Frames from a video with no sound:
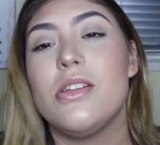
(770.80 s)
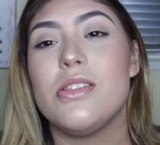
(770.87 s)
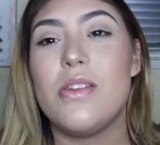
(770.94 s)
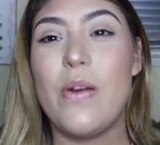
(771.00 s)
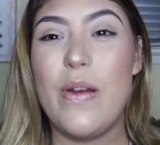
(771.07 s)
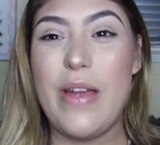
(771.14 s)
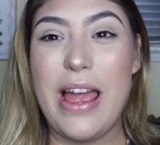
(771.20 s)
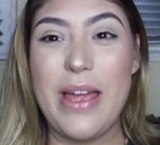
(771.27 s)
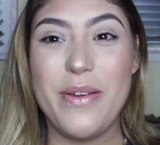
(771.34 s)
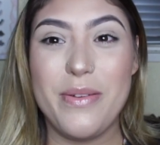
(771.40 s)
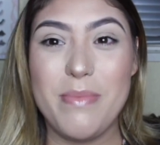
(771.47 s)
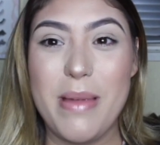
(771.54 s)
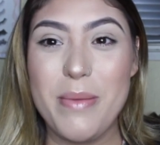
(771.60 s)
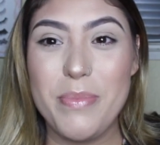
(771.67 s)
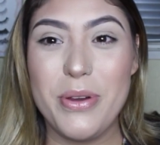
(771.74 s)
Sorry, I
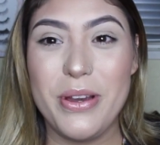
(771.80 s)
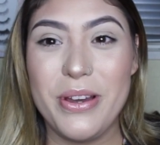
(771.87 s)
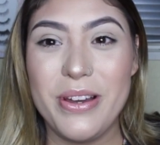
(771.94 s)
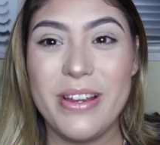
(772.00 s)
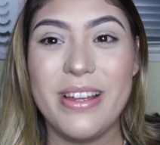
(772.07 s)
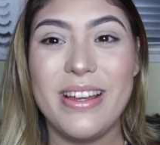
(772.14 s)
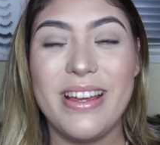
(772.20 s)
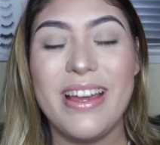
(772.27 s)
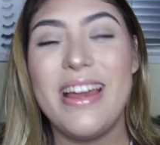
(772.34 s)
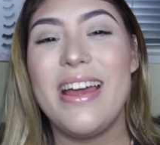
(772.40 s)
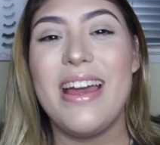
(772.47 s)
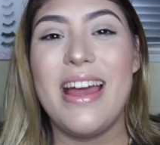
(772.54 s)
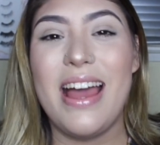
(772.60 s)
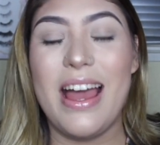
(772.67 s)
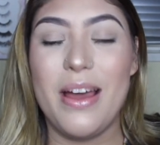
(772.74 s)
remember
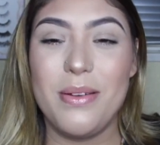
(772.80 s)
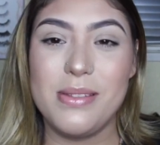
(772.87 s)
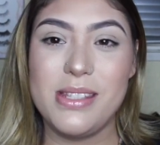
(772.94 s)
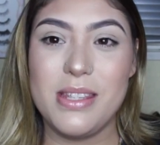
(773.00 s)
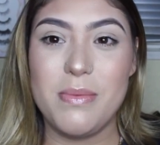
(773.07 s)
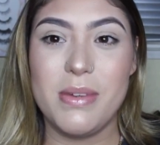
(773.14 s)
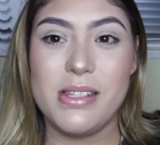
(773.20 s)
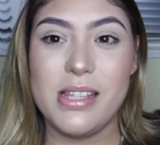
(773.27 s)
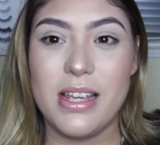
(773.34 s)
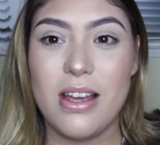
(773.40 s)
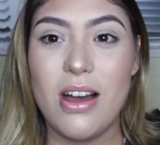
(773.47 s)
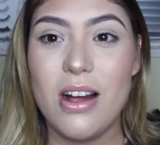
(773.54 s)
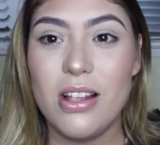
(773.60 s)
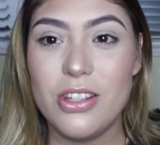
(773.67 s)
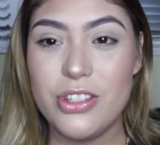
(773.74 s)
I would see my
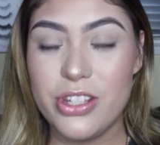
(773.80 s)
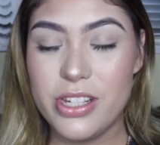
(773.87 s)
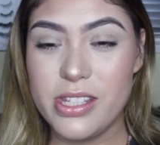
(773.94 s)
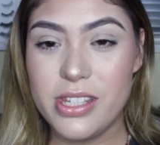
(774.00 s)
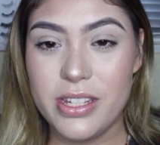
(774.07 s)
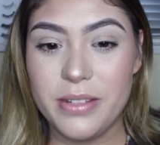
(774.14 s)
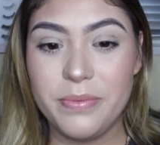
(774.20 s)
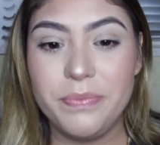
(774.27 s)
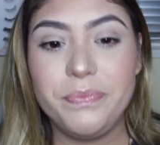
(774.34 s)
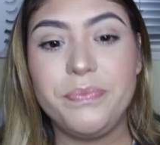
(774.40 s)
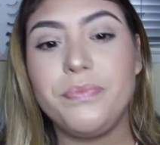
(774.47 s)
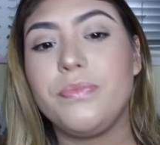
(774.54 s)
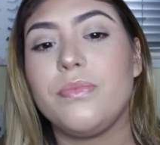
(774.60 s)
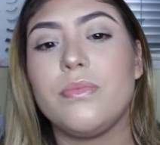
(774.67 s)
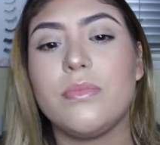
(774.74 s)
psychologist and
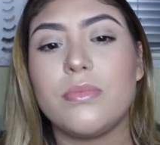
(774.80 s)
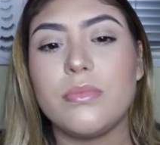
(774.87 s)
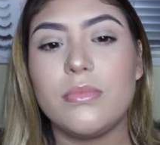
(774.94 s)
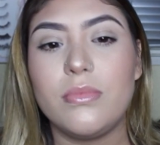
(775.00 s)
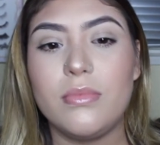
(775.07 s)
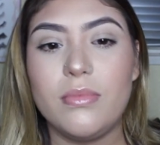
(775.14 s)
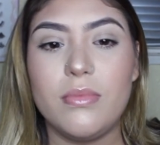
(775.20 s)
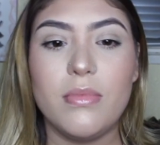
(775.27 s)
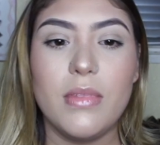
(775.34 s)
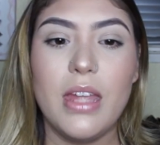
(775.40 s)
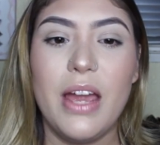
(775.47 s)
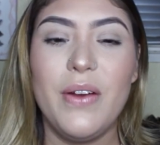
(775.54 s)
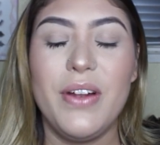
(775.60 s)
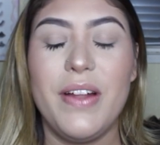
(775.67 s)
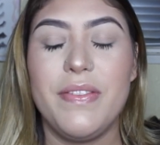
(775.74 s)

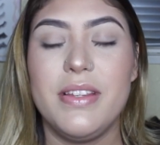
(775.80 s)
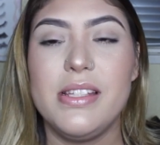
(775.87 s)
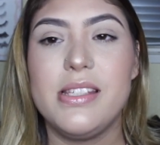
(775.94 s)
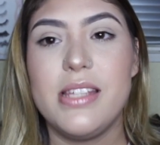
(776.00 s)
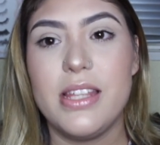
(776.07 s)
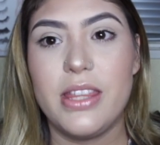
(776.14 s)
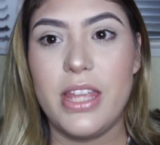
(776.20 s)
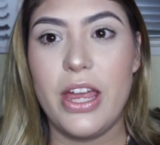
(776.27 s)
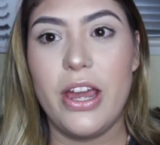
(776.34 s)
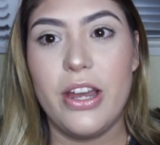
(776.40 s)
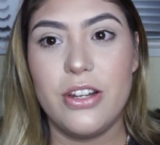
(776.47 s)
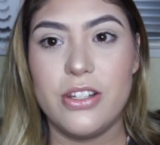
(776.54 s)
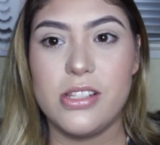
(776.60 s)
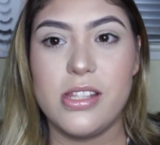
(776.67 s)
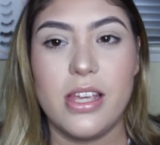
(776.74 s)
I would have to sit there
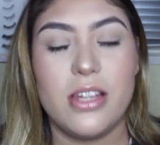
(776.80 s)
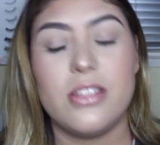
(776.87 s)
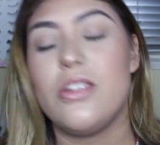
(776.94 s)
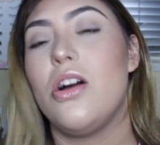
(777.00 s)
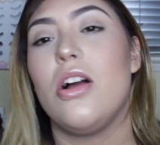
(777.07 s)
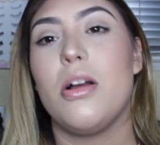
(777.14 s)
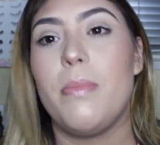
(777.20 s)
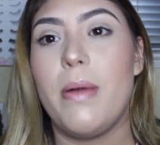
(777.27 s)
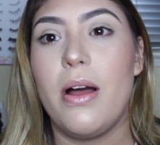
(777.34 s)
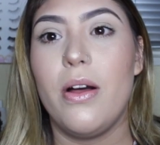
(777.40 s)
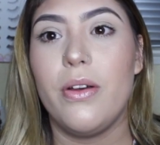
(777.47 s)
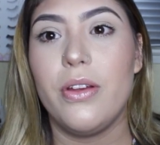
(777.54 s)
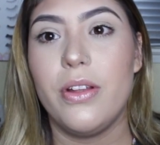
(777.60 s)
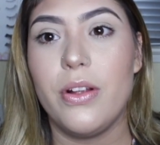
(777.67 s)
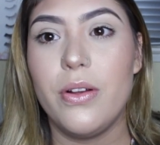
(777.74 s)
and just like talk
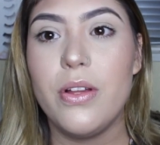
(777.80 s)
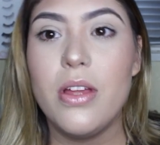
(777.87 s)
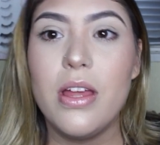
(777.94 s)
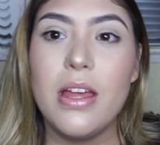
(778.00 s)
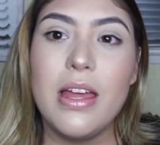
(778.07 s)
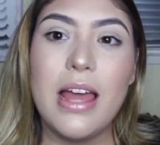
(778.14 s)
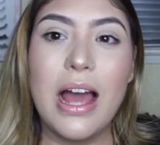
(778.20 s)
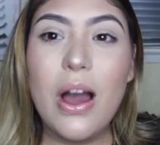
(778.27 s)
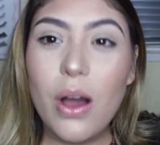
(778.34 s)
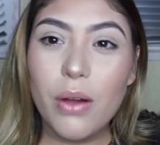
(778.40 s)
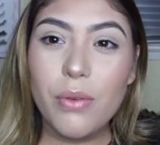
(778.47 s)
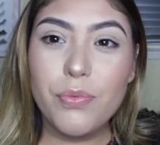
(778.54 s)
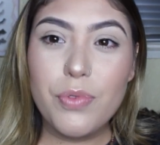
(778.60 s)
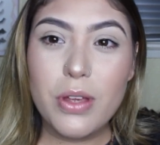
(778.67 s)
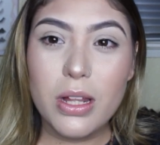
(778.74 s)
about, you know, how
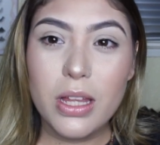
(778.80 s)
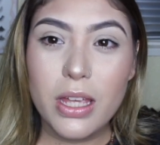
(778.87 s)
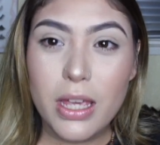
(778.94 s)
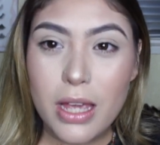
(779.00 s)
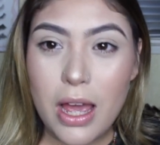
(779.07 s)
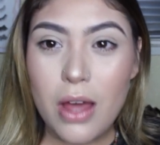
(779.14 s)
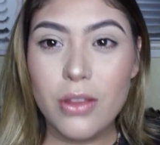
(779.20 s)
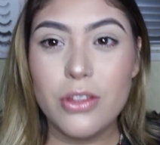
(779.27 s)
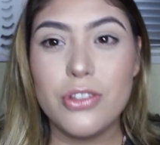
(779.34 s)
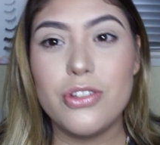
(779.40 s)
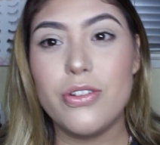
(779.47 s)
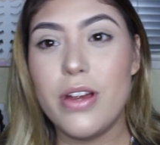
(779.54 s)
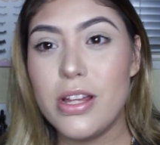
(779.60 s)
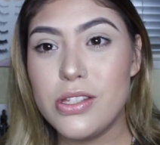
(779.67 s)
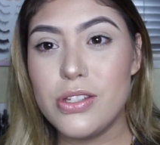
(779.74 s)
I'm feeling, how the
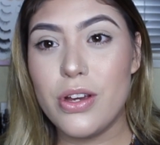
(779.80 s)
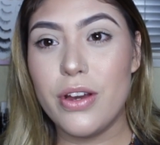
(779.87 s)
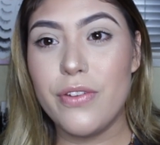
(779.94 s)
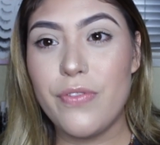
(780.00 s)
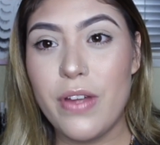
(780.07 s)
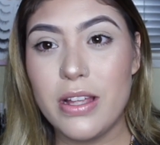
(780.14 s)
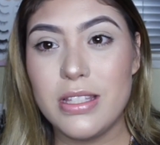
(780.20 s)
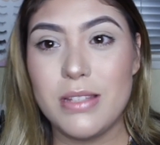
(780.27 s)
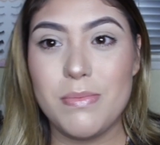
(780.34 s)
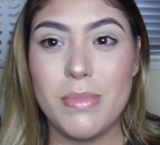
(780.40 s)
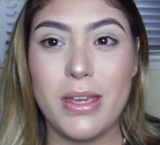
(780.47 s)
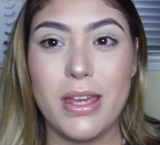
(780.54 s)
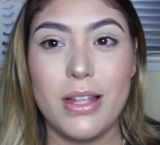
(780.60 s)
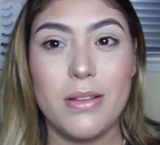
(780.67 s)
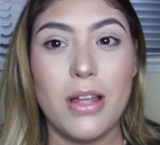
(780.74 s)
Tourette's are affecting
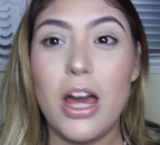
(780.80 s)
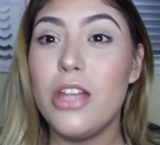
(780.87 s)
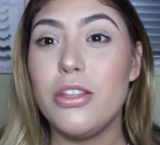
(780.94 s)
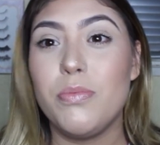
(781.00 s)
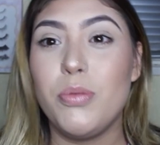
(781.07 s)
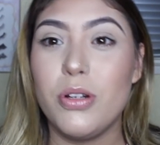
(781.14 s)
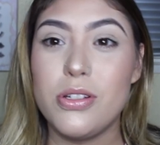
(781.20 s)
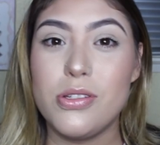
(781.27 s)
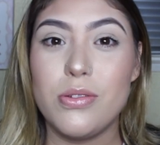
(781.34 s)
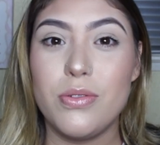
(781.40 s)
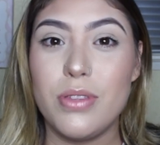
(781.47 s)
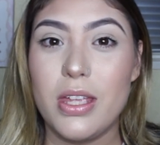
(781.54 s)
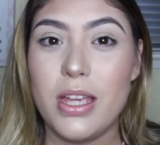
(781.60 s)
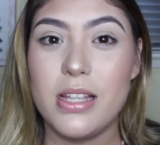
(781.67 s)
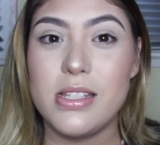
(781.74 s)
me and other personal
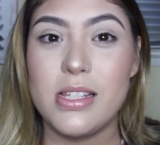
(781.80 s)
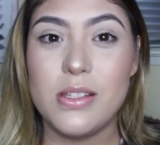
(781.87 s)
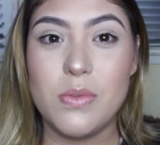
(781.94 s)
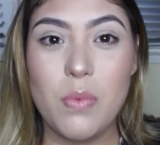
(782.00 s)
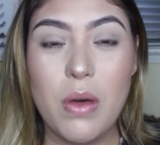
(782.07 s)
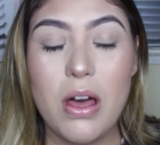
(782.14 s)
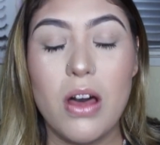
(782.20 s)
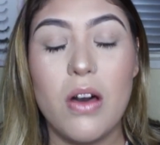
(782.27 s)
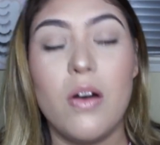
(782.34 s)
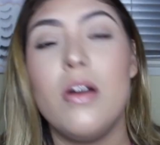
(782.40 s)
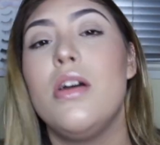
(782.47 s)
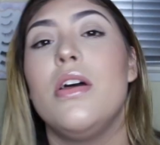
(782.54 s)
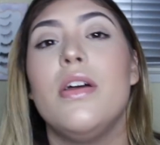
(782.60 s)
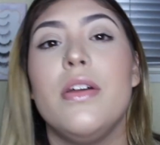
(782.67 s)
things as well.